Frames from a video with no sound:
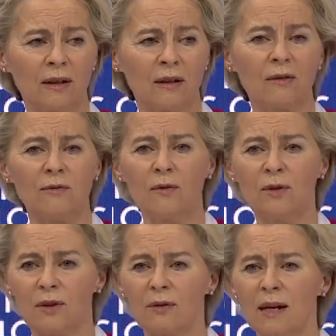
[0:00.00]
the
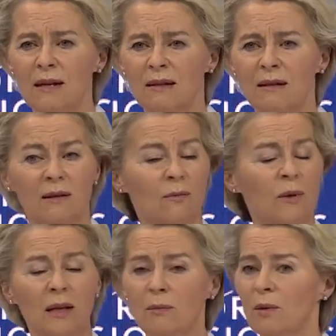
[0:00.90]
food crisis,
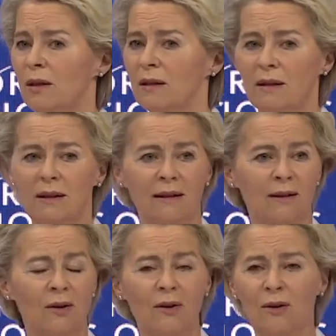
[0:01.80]
we will need
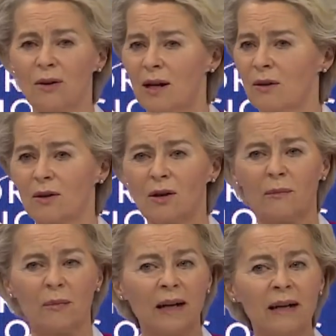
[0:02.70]
all our
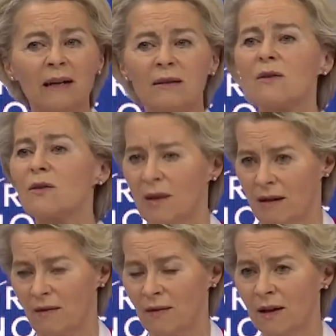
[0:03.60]
combined
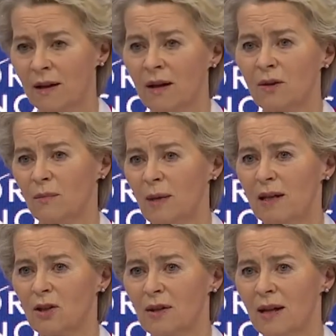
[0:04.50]
strength to
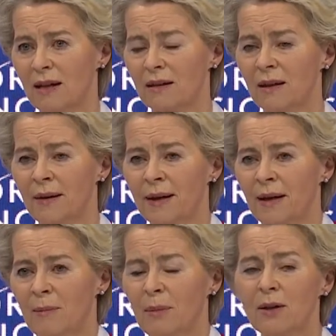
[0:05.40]
manage that,
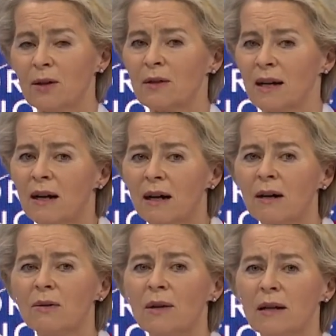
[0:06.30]
because there
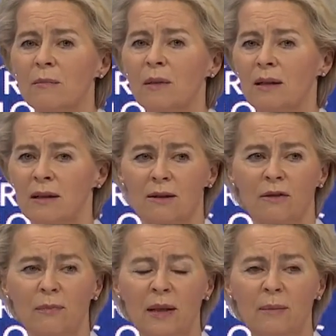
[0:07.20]
are already millions
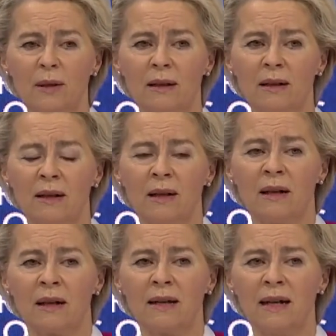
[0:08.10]
of people
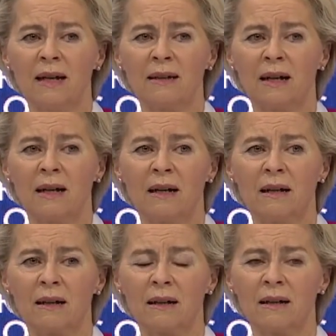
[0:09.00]
that
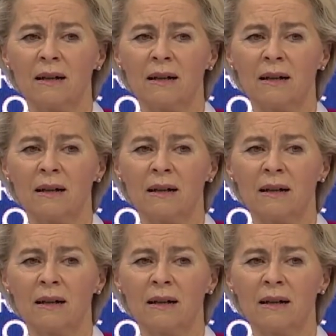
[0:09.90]
are